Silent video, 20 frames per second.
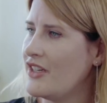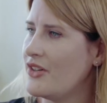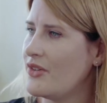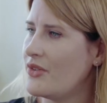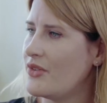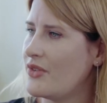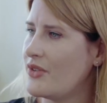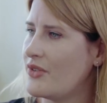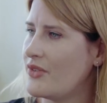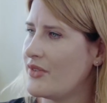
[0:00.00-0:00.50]

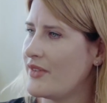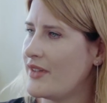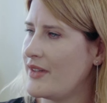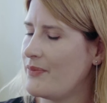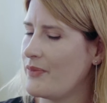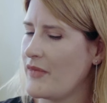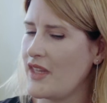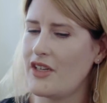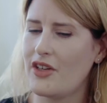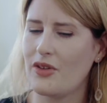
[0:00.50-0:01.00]

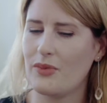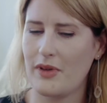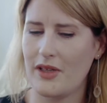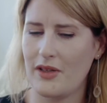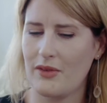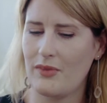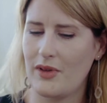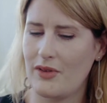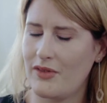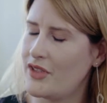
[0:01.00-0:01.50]
Or, we
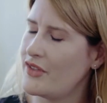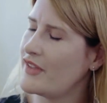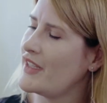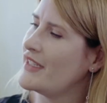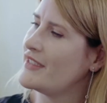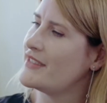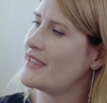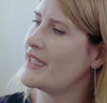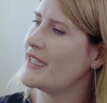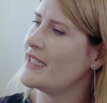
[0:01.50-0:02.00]
were looking
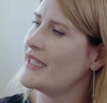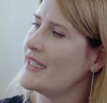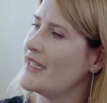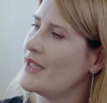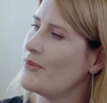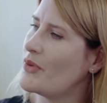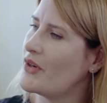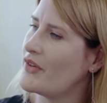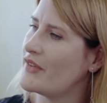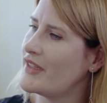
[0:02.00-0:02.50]
into the lily
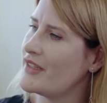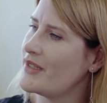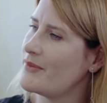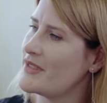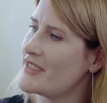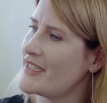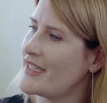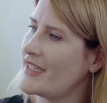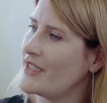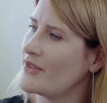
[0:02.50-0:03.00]
pond at the
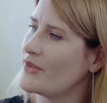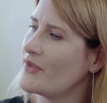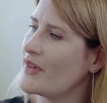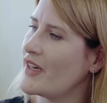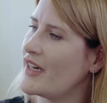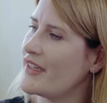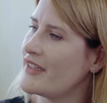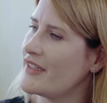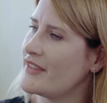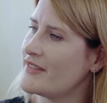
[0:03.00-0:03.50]
Botanical
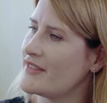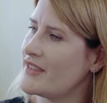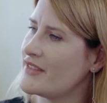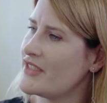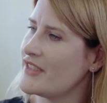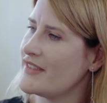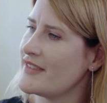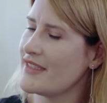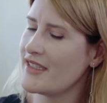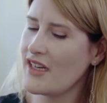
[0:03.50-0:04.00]
Gardens, and
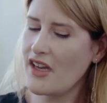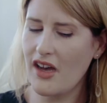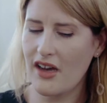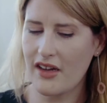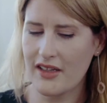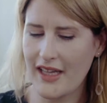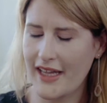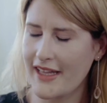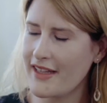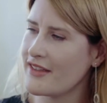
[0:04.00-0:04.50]
she said, "Oh,
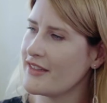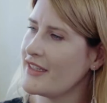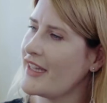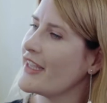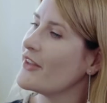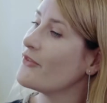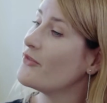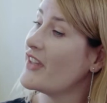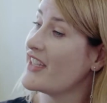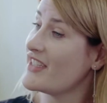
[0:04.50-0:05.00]

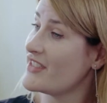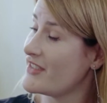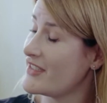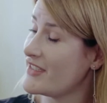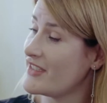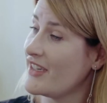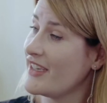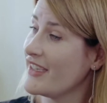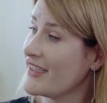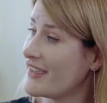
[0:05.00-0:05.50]
like Flash the
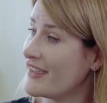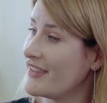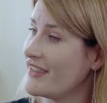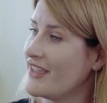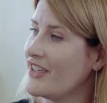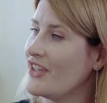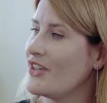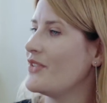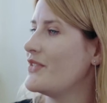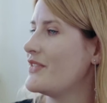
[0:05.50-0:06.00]
tiger,"
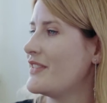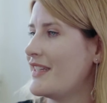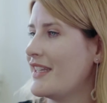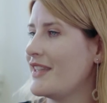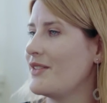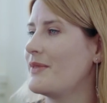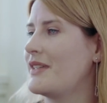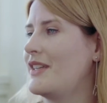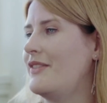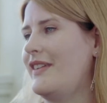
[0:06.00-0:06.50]
who's
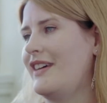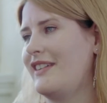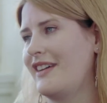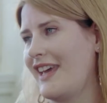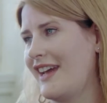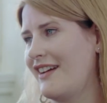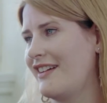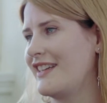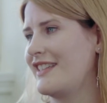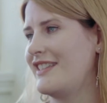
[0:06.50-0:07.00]
another one of our
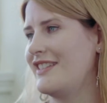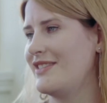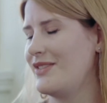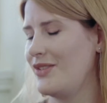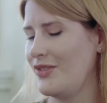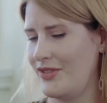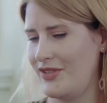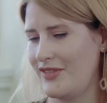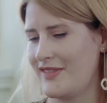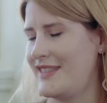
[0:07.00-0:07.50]
characters
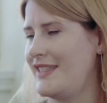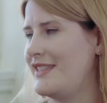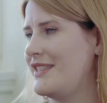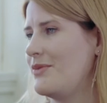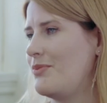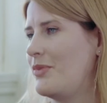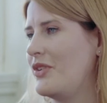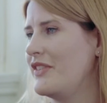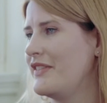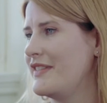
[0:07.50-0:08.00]
who looks into
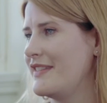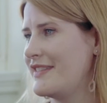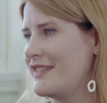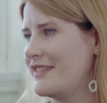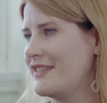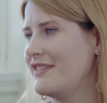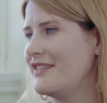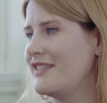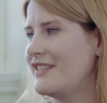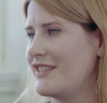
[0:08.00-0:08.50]
ponds
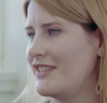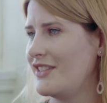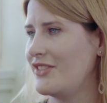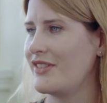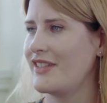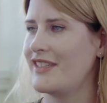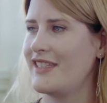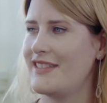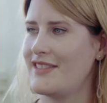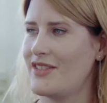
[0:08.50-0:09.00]
to
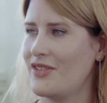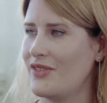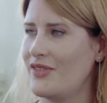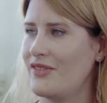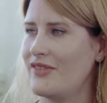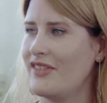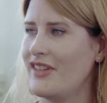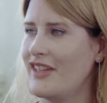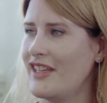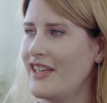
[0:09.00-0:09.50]
look at his
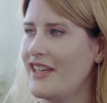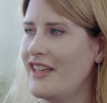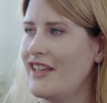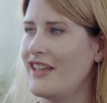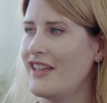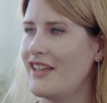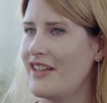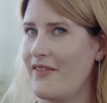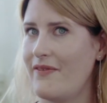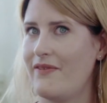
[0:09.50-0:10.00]
own
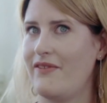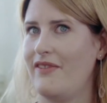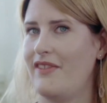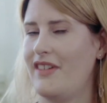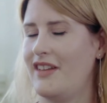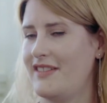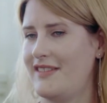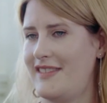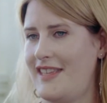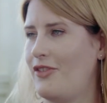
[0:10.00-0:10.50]

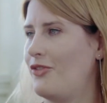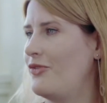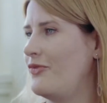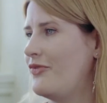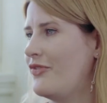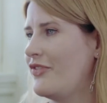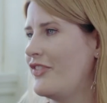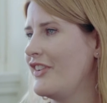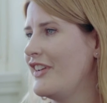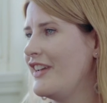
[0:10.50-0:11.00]

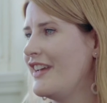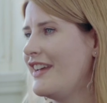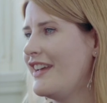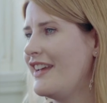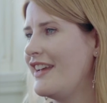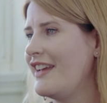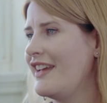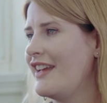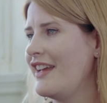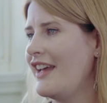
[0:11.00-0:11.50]
self.
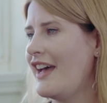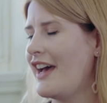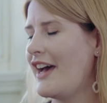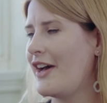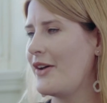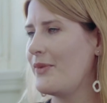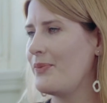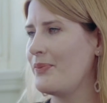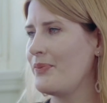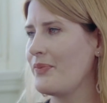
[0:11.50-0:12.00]

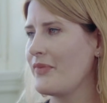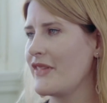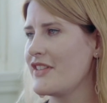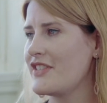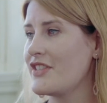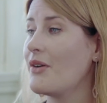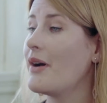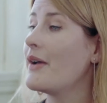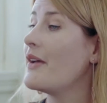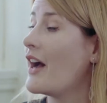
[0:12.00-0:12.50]

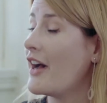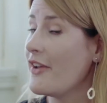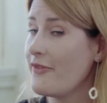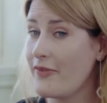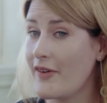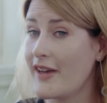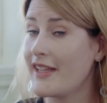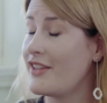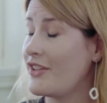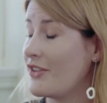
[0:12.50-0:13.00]
So I
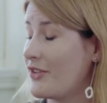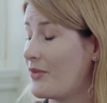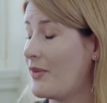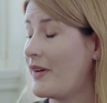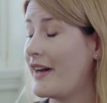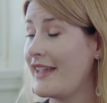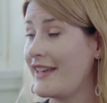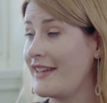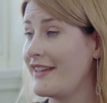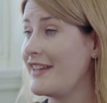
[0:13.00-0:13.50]
find her
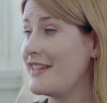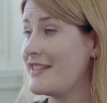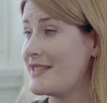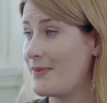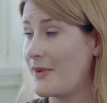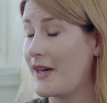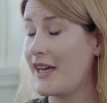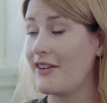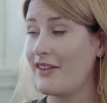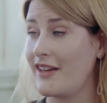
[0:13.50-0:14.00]
quite
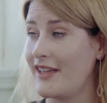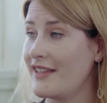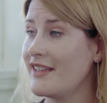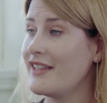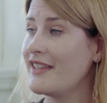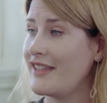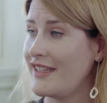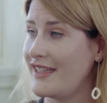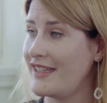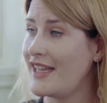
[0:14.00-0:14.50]
inspiring
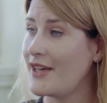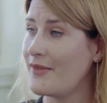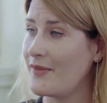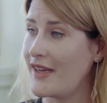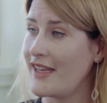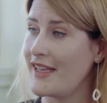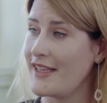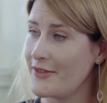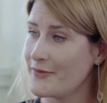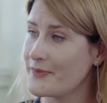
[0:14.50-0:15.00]
in that
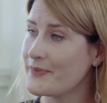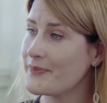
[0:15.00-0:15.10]
way.